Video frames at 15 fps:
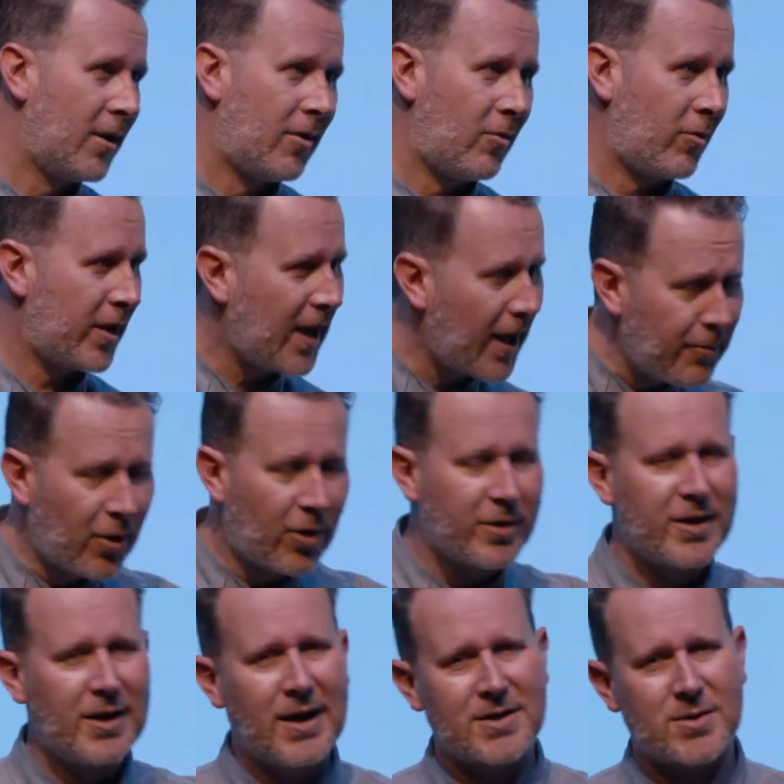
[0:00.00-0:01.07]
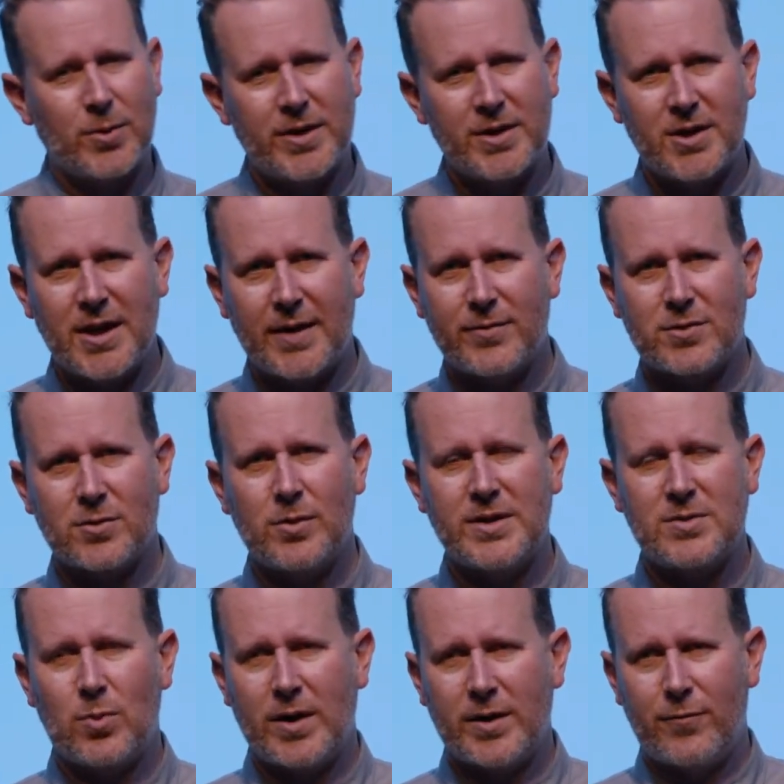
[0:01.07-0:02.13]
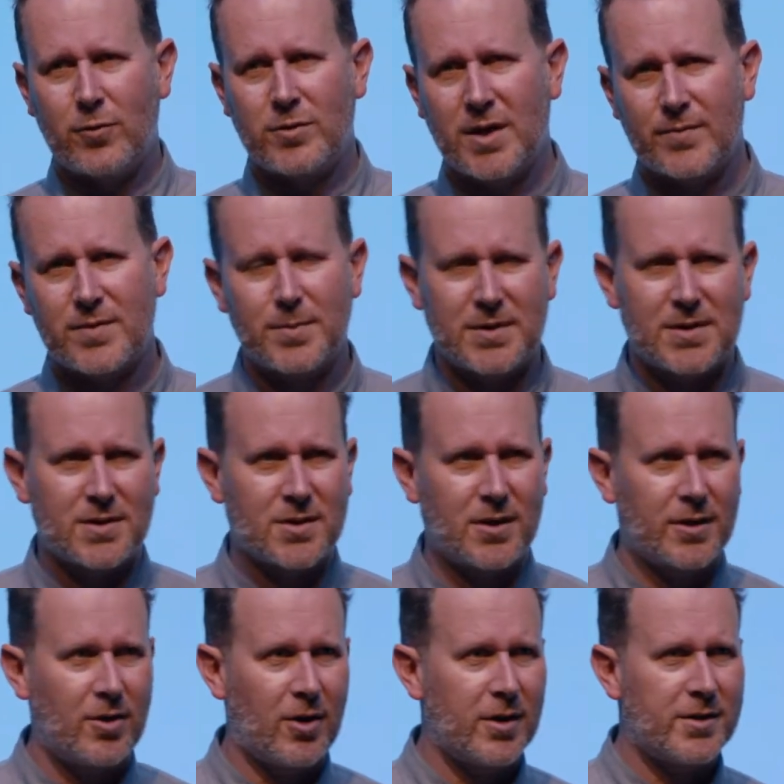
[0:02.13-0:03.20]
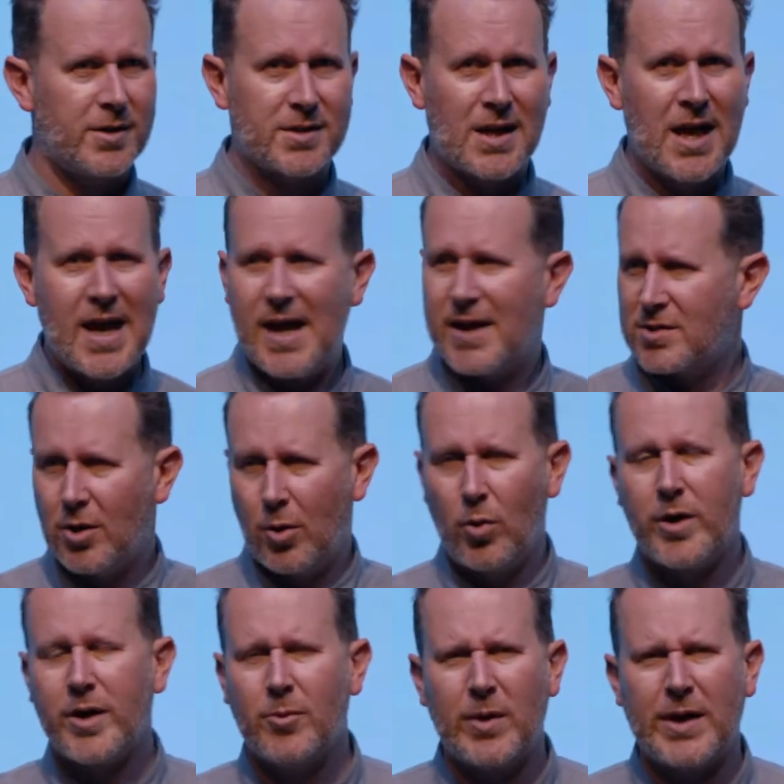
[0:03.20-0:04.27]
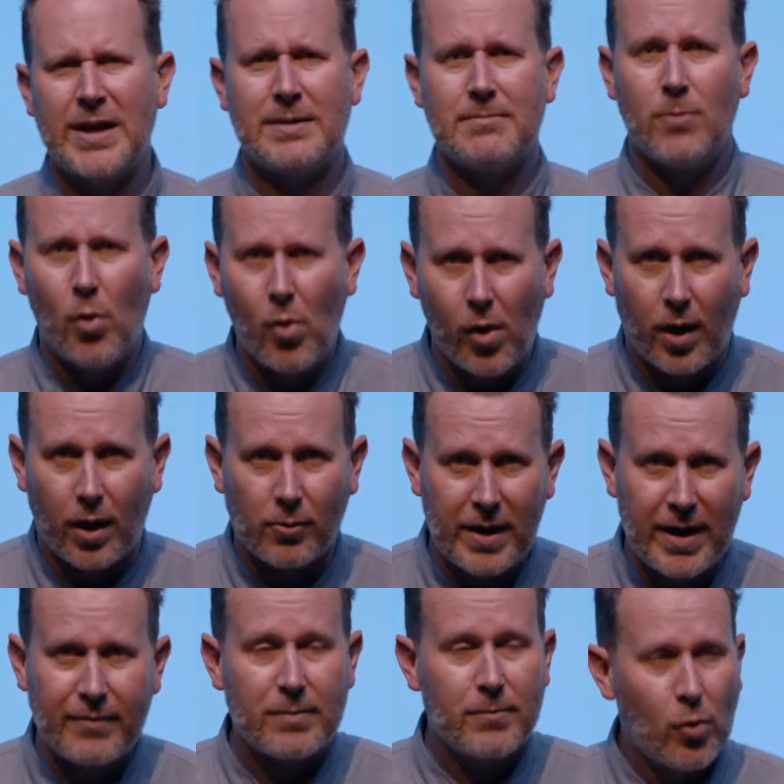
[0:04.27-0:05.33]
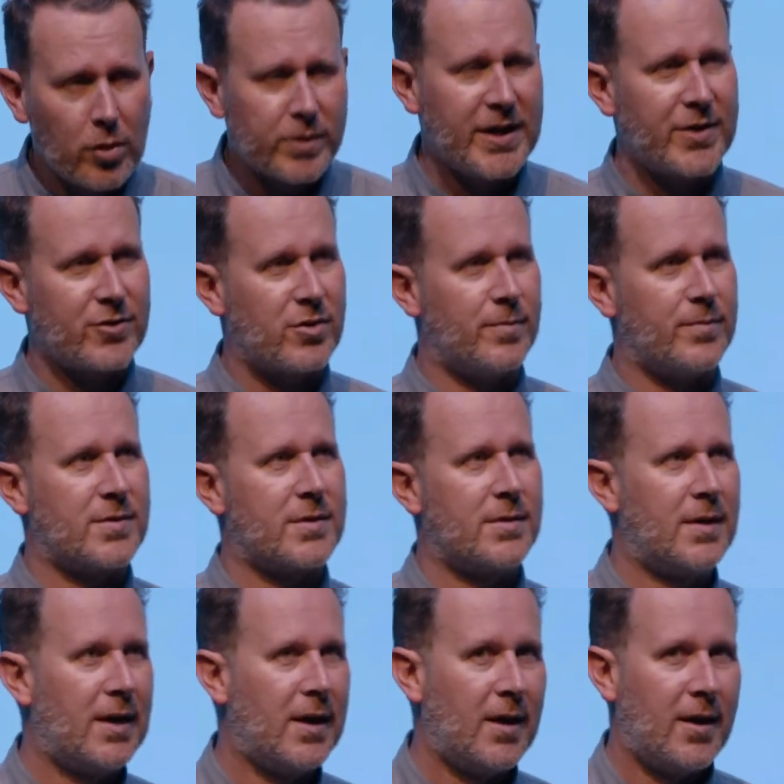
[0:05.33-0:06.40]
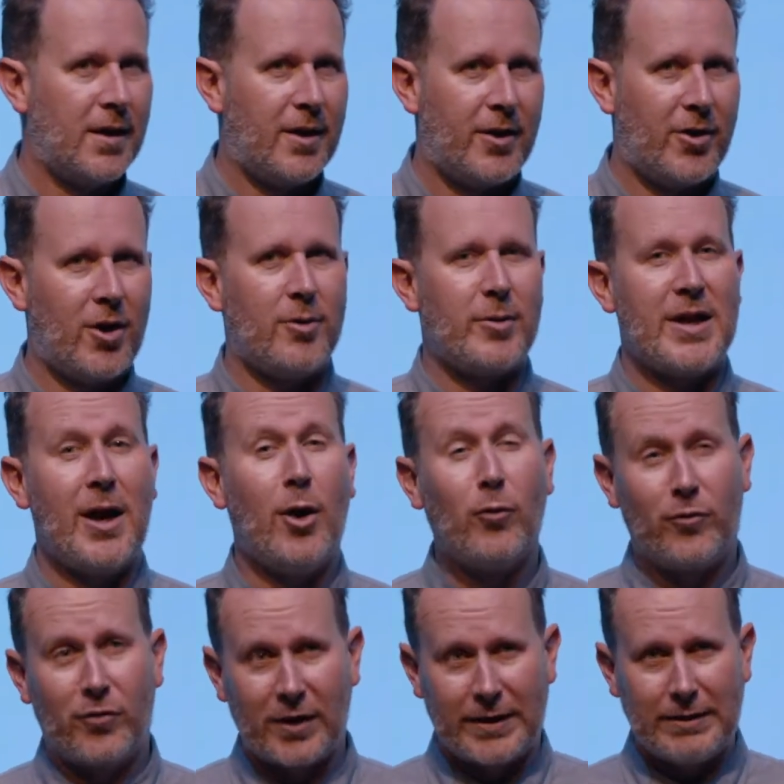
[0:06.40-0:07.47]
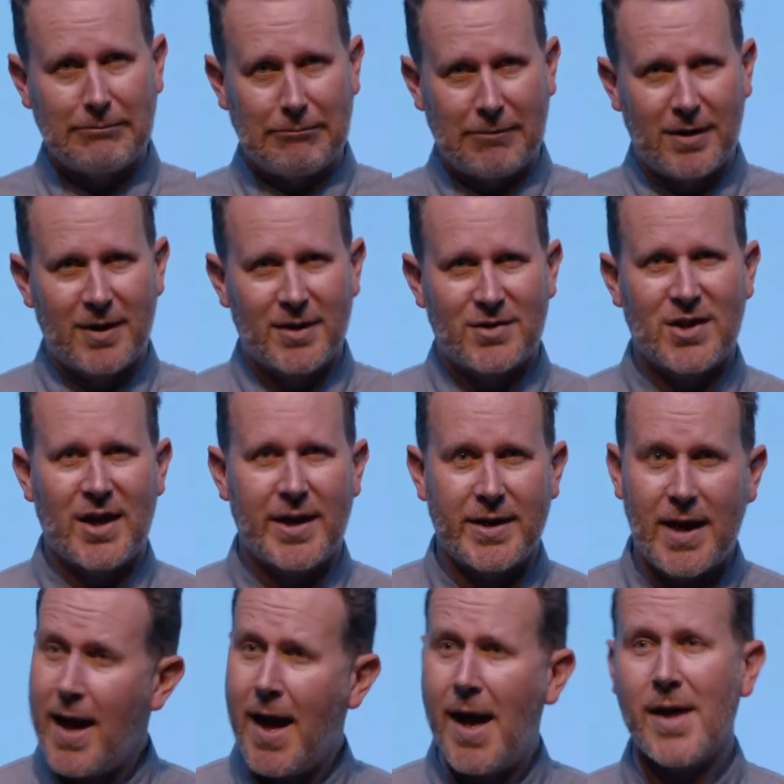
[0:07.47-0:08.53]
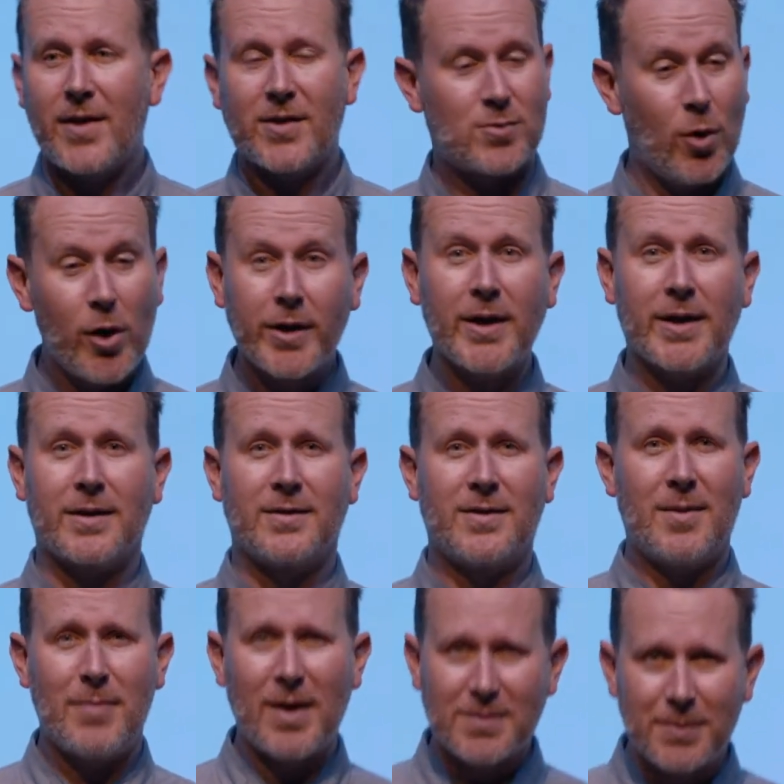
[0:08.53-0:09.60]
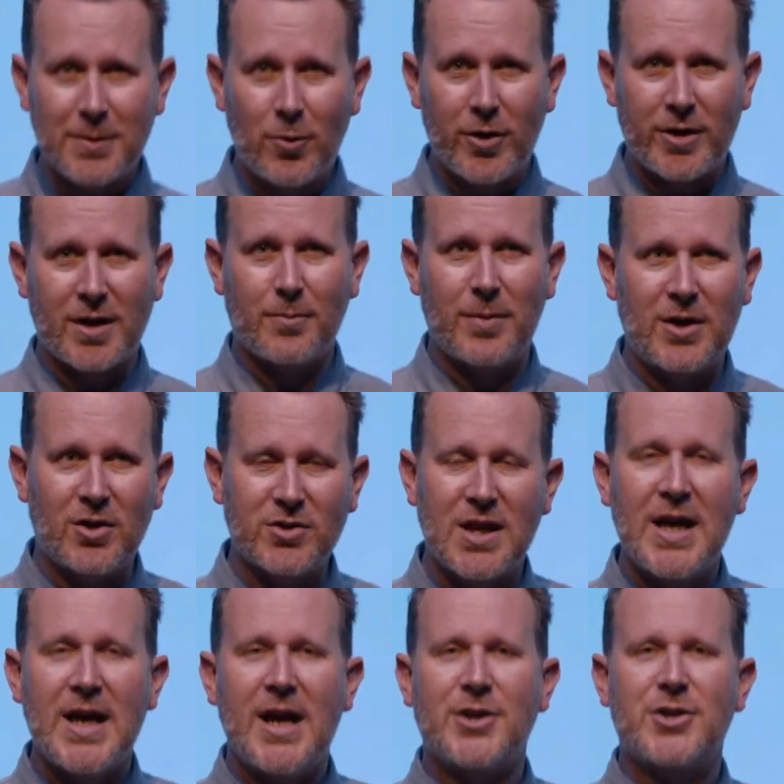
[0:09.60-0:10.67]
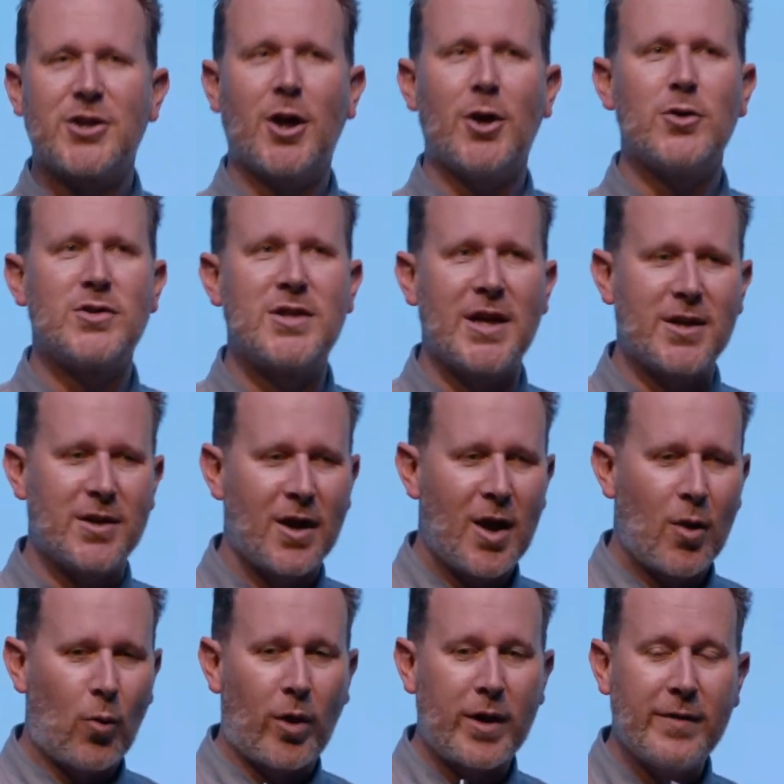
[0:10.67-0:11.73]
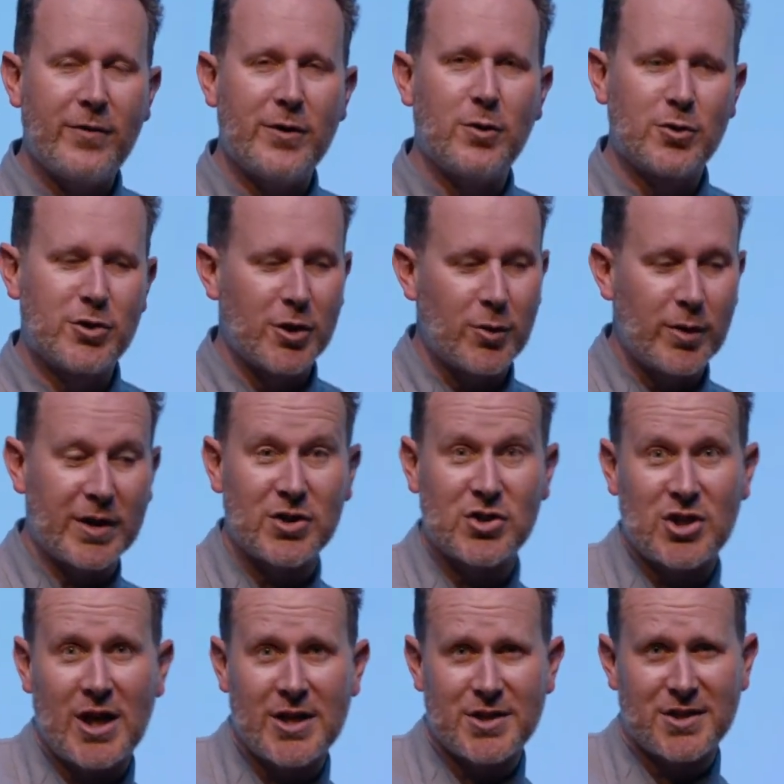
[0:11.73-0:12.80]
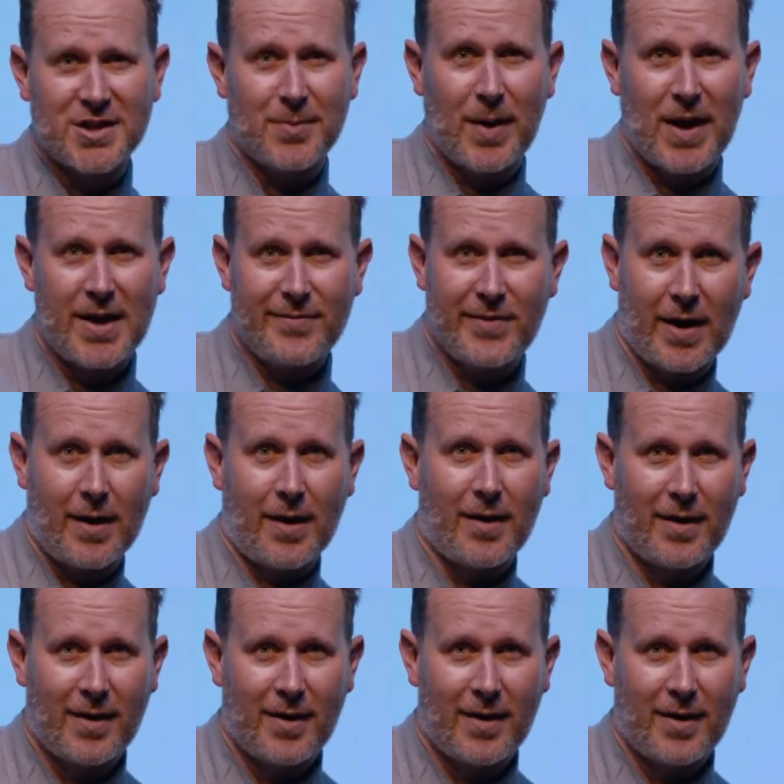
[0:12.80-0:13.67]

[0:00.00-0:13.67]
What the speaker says: Well, we came along to you last week and you gave us all these wonderful tips, Mr. Psychologist, and it's not working. We're getting more. We're having more tantrums. And I would helpfully say, that's working. That must be working, because it shows that whatever you're doing is changing their behaviour.